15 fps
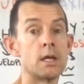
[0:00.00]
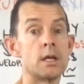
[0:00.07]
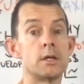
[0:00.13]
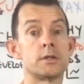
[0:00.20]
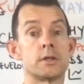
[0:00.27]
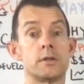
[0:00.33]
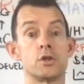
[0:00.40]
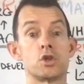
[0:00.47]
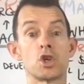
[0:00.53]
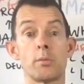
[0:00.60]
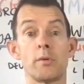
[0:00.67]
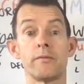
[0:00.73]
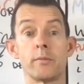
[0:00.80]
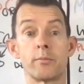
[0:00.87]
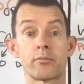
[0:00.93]
So the
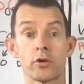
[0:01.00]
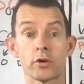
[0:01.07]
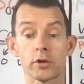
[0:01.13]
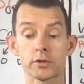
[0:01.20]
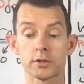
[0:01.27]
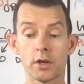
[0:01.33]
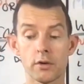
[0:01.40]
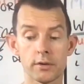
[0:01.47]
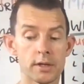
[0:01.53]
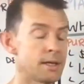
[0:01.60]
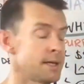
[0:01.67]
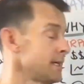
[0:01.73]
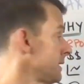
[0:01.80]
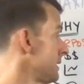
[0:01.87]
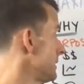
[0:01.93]
job of the product
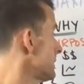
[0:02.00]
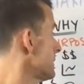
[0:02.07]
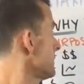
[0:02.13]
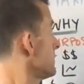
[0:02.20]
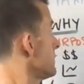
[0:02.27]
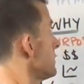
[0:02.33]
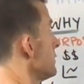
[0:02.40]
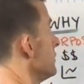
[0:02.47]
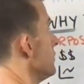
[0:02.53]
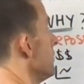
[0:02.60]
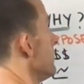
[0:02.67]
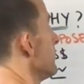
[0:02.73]
owner is to